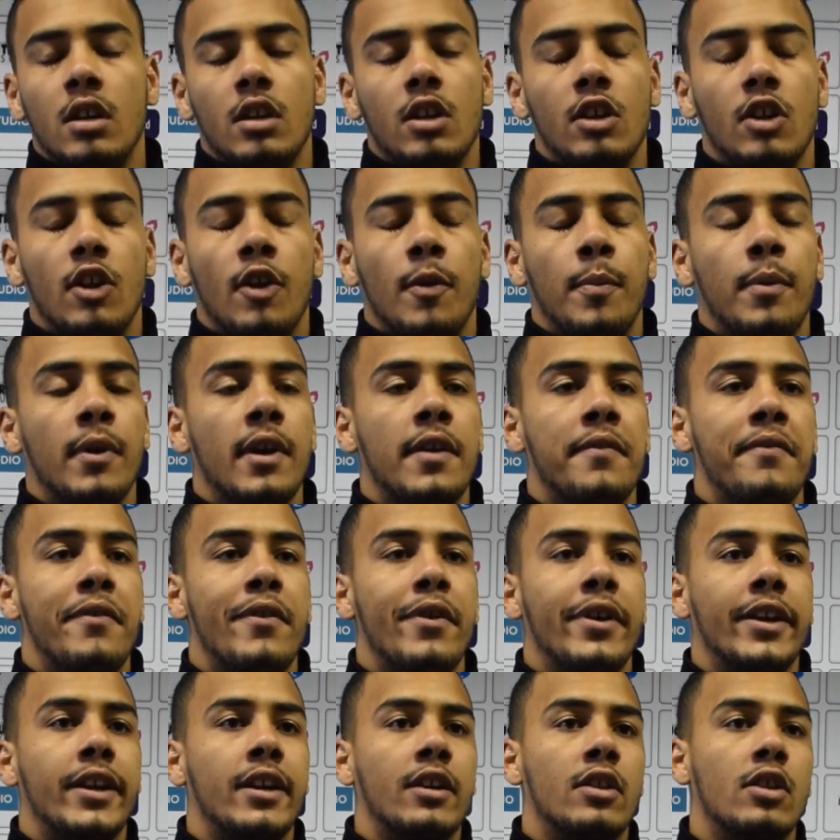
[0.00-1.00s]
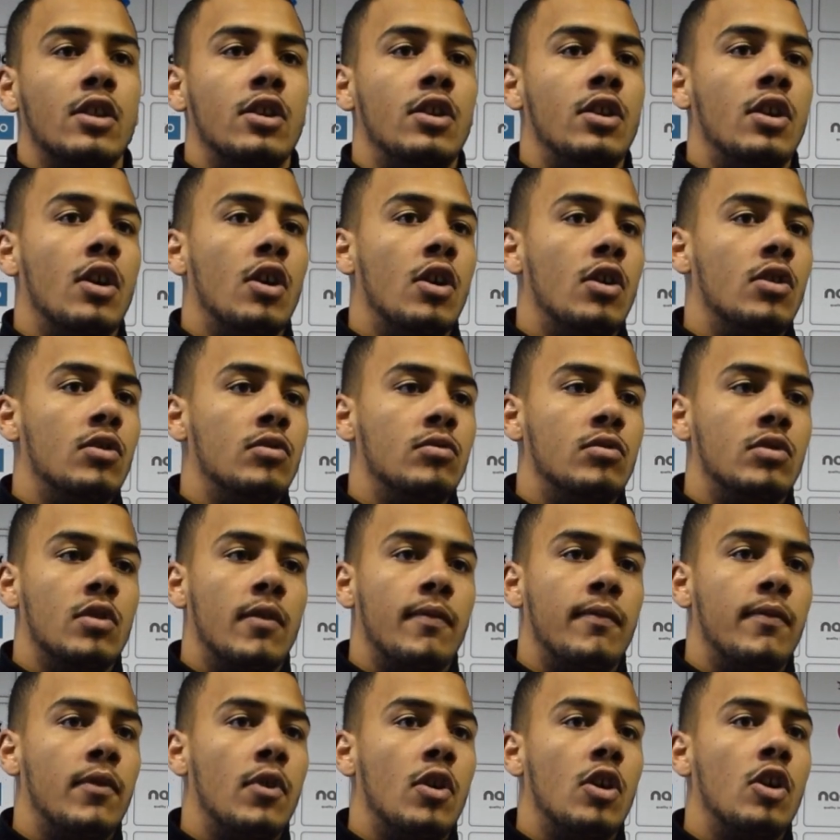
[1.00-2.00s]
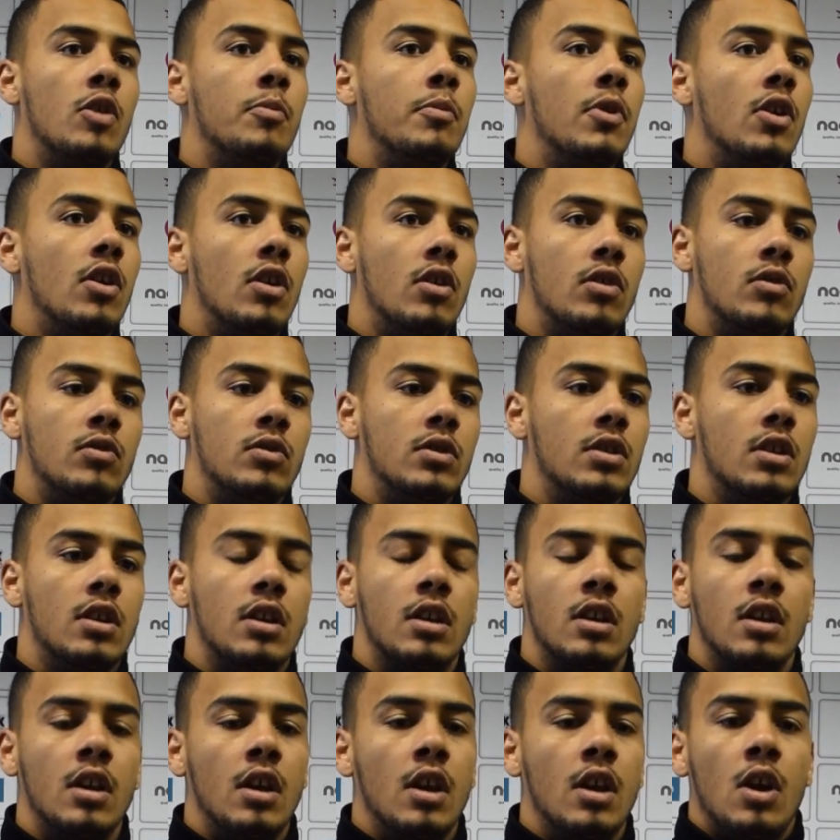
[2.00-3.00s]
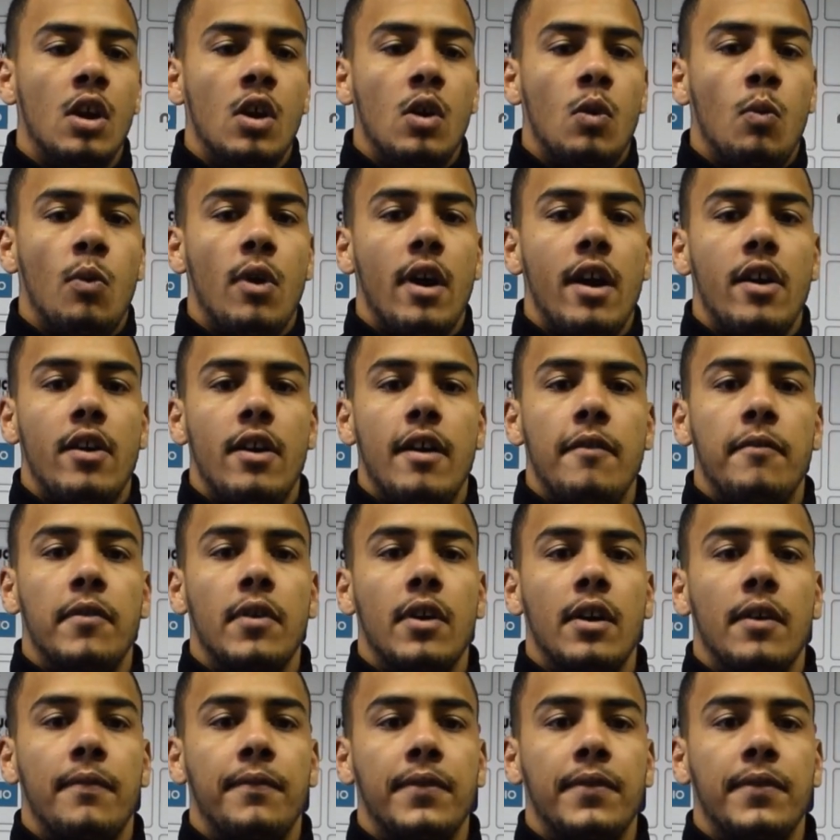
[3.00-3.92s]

you know, played for England or who's on form or who's at wherever.